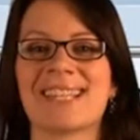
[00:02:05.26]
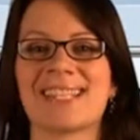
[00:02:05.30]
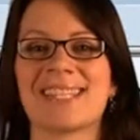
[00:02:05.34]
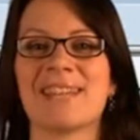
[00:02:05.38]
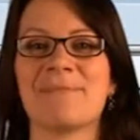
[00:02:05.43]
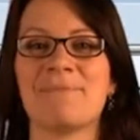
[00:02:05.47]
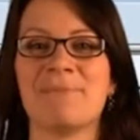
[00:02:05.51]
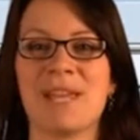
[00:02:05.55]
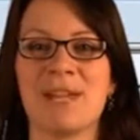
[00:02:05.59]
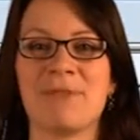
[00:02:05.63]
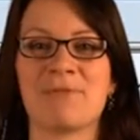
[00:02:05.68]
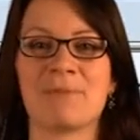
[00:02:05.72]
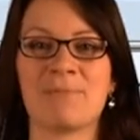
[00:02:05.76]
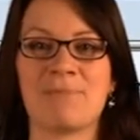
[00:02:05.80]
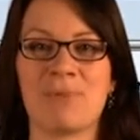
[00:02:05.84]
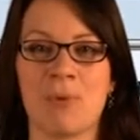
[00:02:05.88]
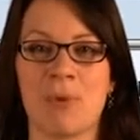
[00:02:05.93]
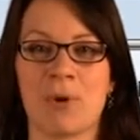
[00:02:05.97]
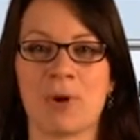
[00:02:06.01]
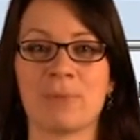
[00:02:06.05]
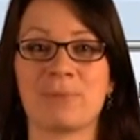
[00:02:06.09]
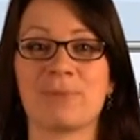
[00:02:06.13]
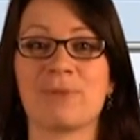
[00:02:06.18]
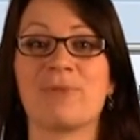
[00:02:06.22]
SAP
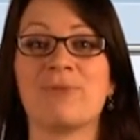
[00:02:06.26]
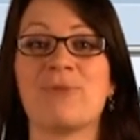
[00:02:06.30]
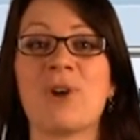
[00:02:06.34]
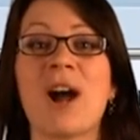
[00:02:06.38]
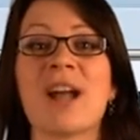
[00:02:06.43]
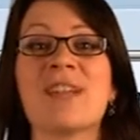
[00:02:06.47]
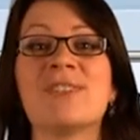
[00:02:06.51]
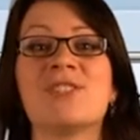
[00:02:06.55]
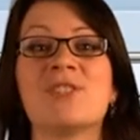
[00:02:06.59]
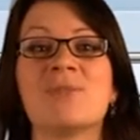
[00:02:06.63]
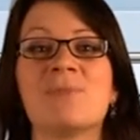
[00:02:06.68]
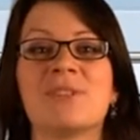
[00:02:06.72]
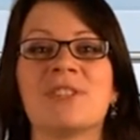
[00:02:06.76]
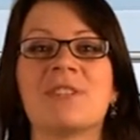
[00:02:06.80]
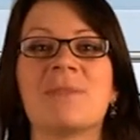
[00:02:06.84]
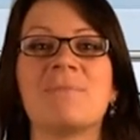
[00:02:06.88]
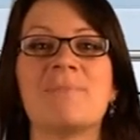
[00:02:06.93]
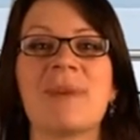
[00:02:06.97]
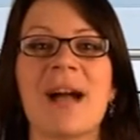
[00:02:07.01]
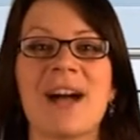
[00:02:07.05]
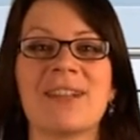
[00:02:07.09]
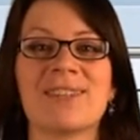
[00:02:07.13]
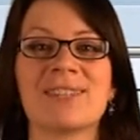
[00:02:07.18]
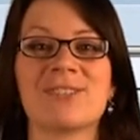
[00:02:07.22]
report provides you with the
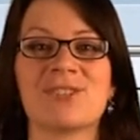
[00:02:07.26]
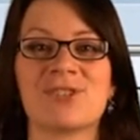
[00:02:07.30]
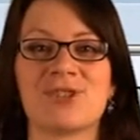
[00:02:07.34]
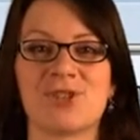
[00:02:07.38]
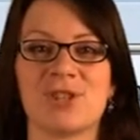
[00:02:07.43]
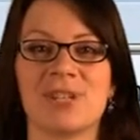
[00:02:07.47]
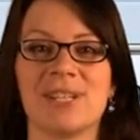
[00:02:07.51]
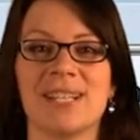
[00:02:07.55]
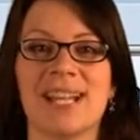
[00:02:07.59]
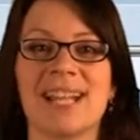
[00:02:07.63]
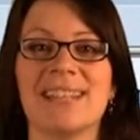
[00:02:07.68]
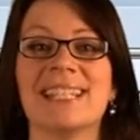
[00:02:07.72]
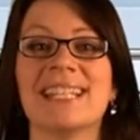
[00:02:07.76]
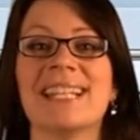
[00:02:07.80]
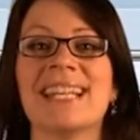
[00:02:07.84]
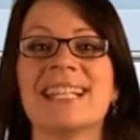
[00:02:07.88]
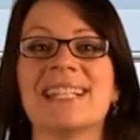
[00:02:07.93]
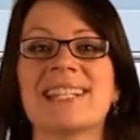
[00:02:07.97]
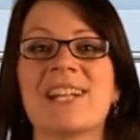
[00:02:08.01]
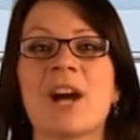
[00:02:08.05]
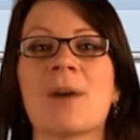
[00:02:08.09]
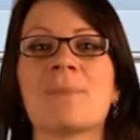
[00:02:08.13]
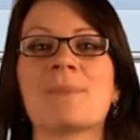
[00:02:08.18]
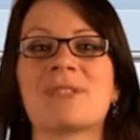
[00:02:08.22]
balance sheet and the
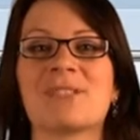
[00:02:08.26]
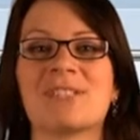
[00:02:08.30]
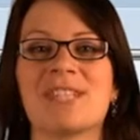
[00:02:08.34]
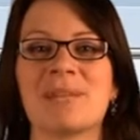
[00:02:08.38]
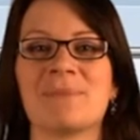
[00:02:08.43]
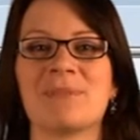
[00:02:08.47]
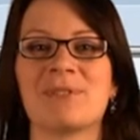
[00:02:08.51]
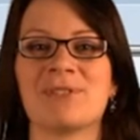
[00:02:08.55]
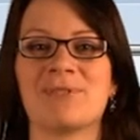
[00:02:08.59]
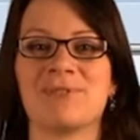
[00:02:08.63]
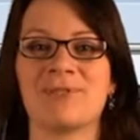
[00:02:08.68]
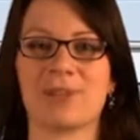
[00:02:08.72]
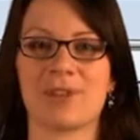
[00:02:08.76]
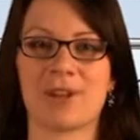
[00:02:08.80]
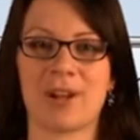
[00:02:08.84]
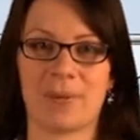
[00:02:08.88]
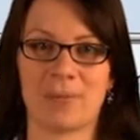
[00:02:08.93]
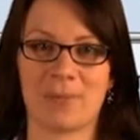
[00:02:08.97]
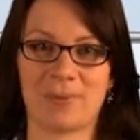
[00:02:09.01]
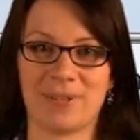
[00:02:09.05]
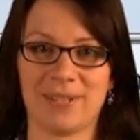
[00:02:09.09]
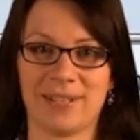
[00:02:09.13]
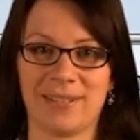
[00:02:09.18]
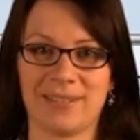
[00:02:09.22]
income statement of your
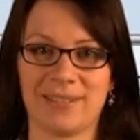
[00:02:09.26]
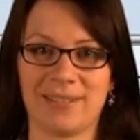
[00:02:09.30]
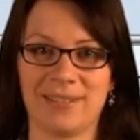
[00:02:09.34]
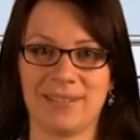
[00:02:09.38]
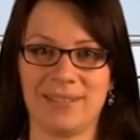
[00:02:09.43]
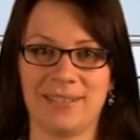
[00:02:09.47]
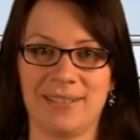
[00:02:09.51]
company.